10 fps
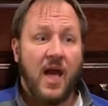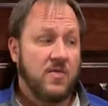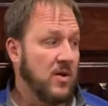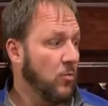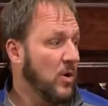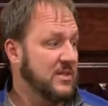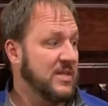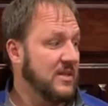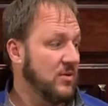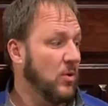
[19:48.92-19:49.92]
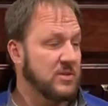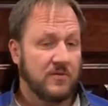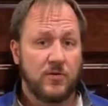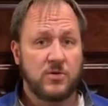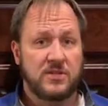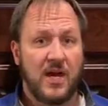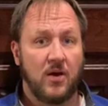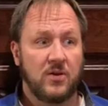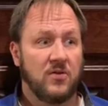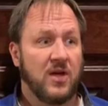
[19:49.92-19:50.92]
And then once the food's down,